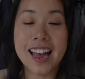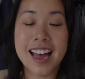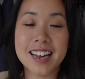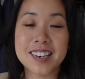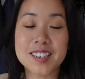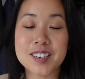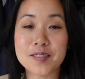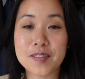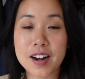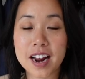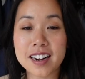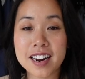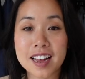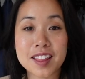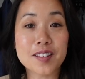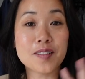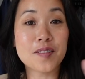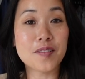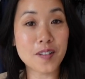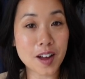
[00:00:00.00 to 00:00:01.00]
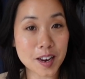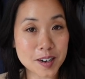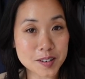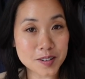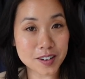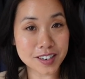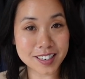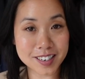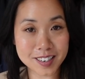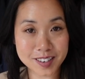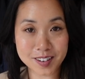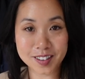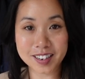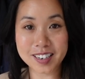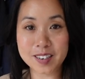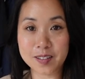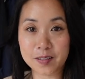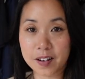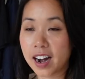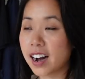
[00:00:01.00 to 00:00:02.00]
And to round out the fun dresses on
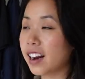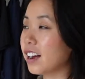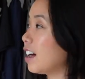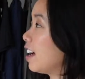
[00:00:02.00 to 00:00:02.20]
this rack,